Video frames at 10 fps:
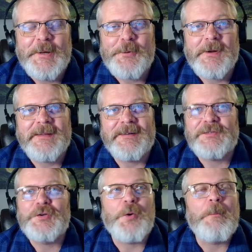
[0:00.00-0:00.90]
right?
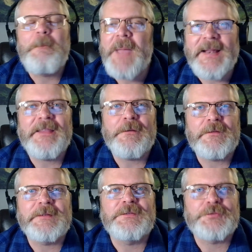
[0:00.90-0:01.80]
There's no many
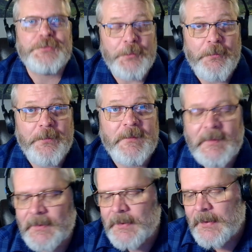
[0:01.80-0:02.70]
different truths.
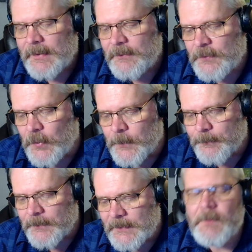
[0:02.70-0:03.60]
So
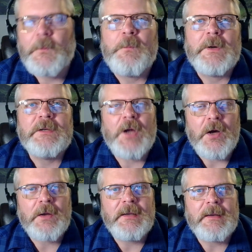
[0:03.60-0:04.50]
when we're
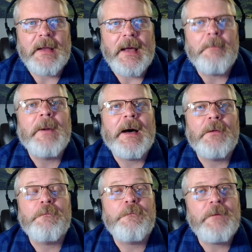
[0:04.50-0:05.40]
talking
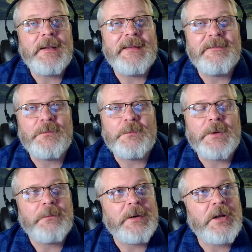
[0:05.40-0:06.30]
about feeling,
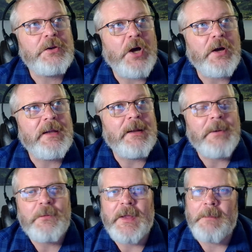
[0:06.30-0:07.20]
we're not talking
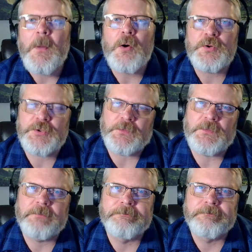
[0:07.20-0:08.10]
about
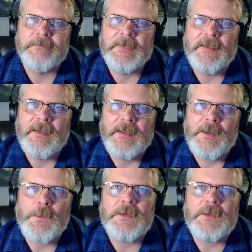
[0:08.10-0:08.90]
emotions. We're